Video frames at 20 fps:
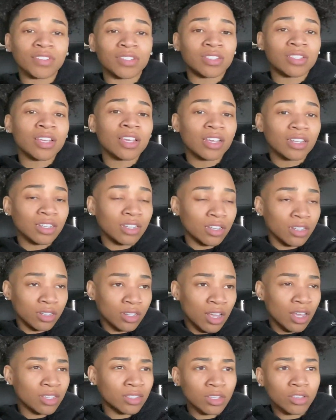said
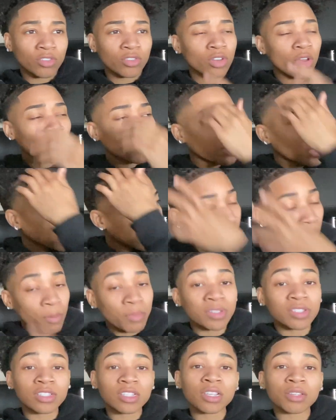nothing. I said, you know what? I'm
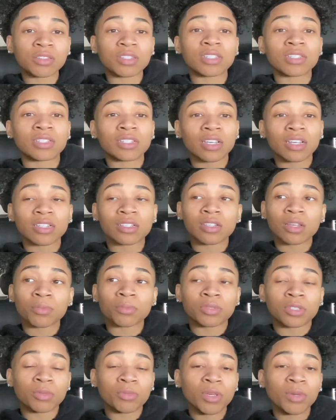gonna see if she said
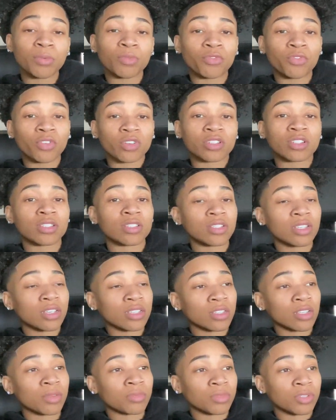something to me before she
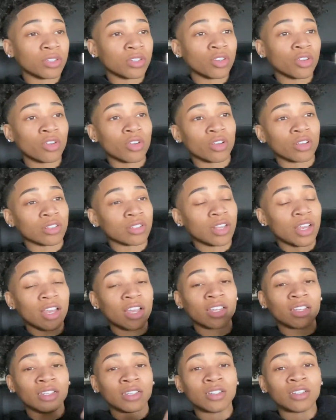said something to the girl because
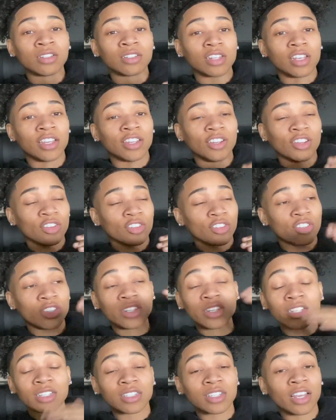I had looked and she
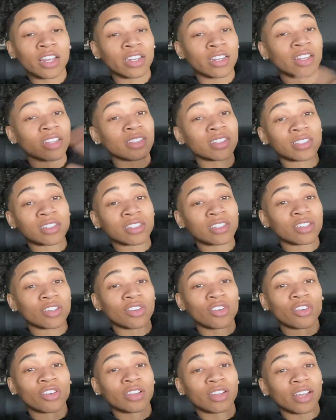didn't say nothing to the
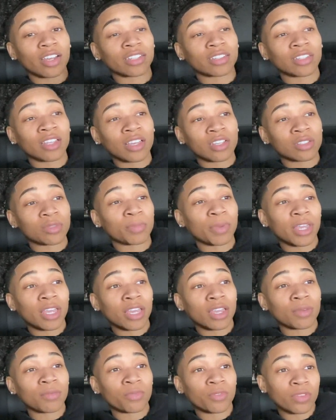girl like, thanks
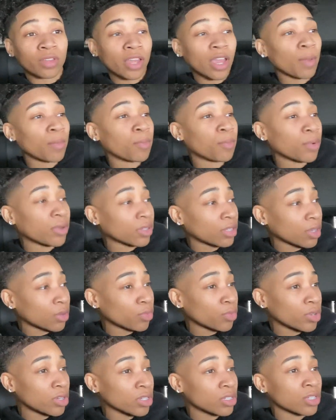babe for the happy birthday
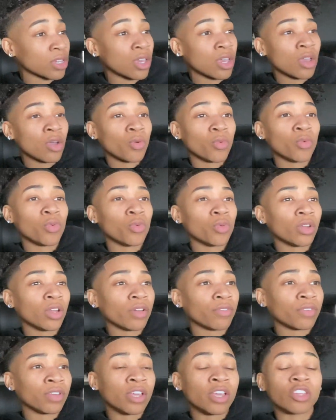wish or
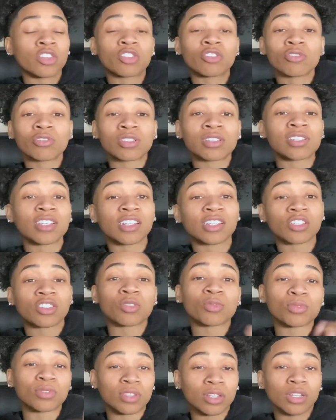whatever. She used to say that
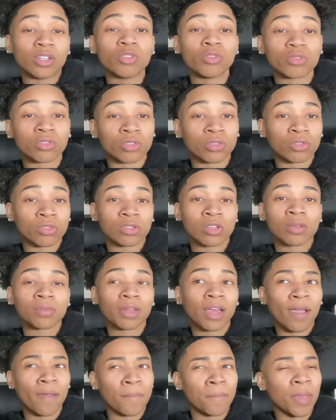she was delusional. So I'm
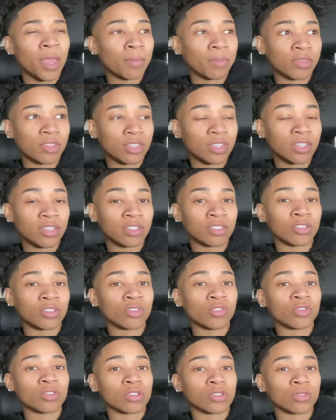like, maybe she is
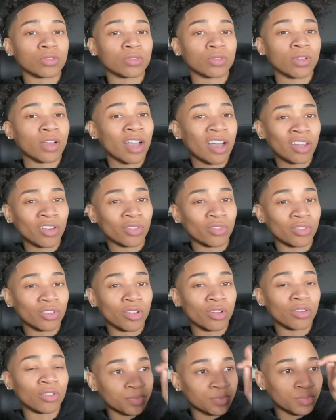delusional. I don't
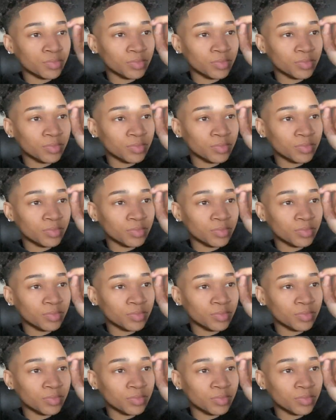know.